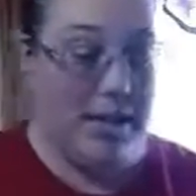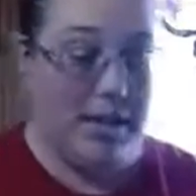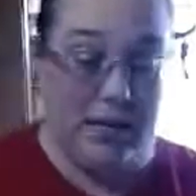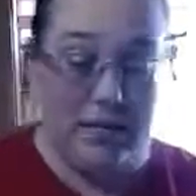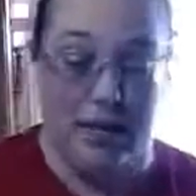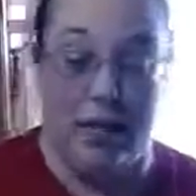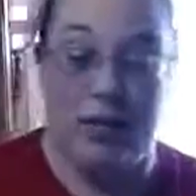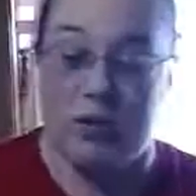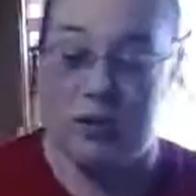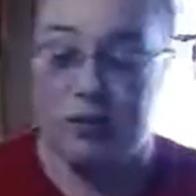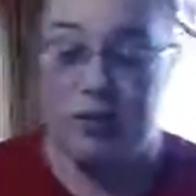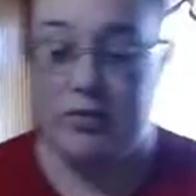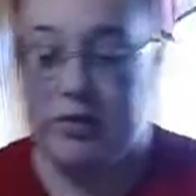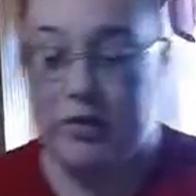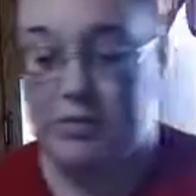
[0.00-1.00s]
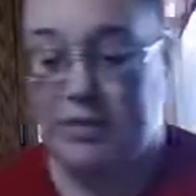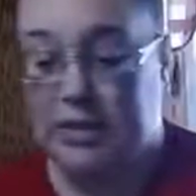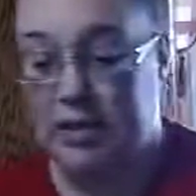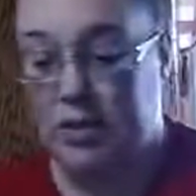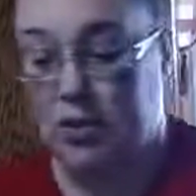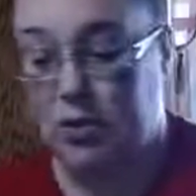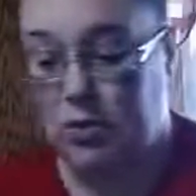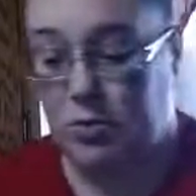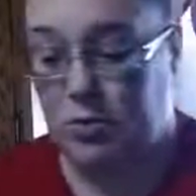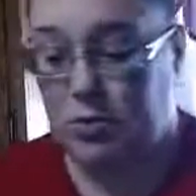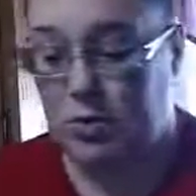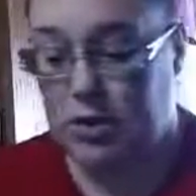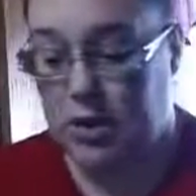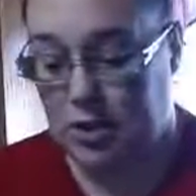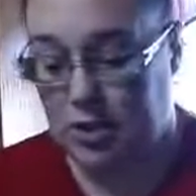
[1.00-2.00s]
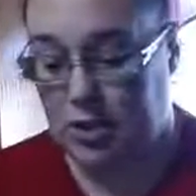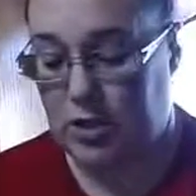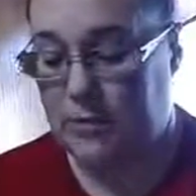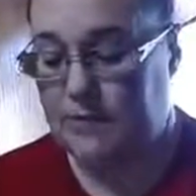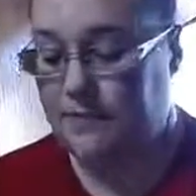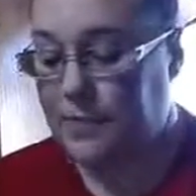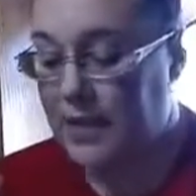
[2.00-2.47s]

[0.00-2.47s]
another surface because you touched it.